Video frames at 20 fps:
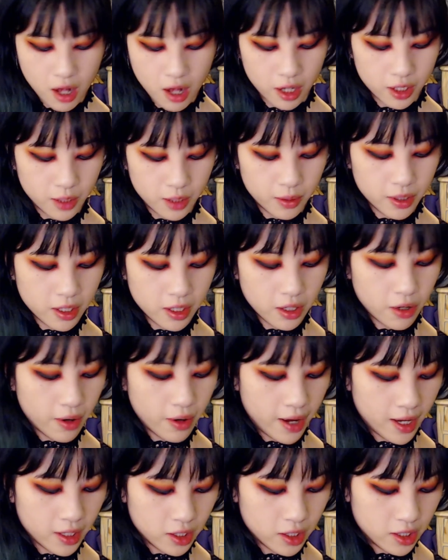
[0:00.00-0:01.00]
I'm gonna go
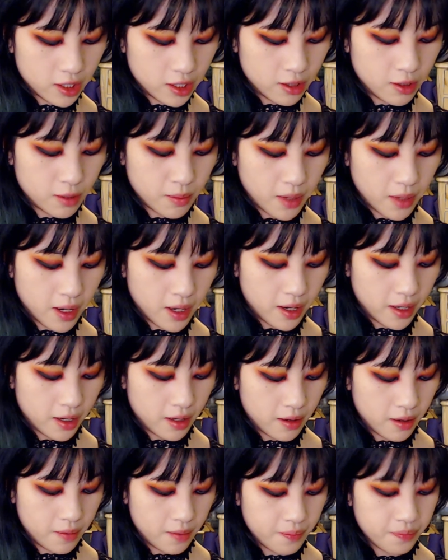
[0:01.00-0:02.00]
ahead and just use my
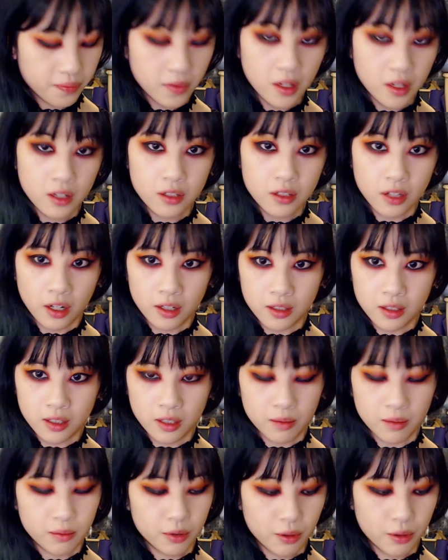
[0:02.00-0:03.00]
Tartelette
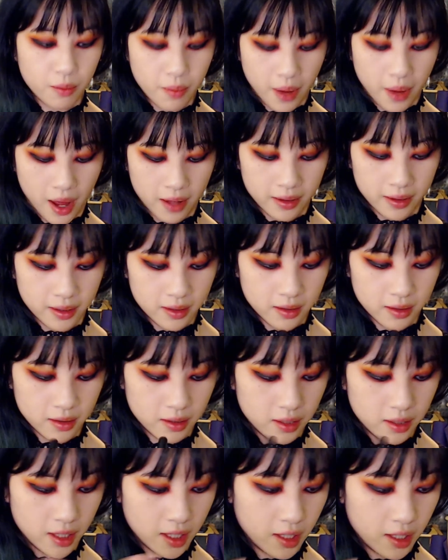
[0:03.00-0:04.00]
in Bloom palette, taking